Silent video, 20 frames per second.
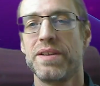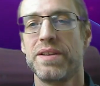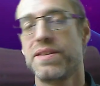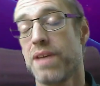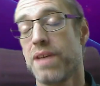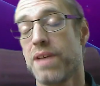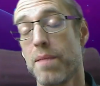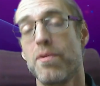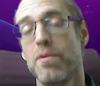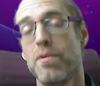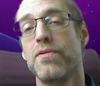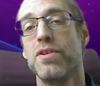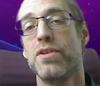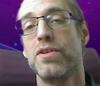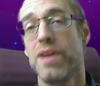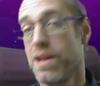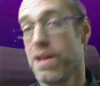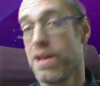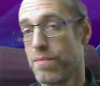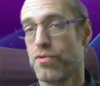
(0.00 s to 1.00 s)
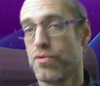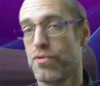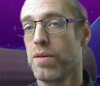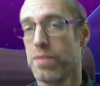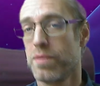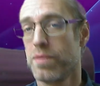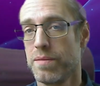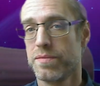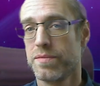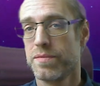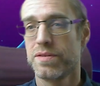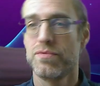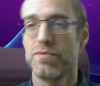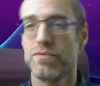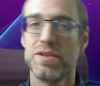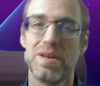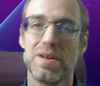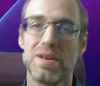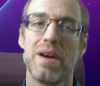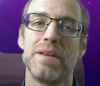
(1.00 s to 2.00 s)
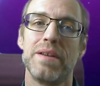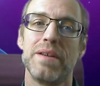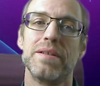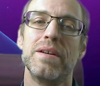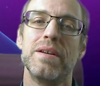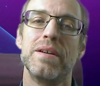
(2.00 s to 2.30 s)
some of your daily problems reside.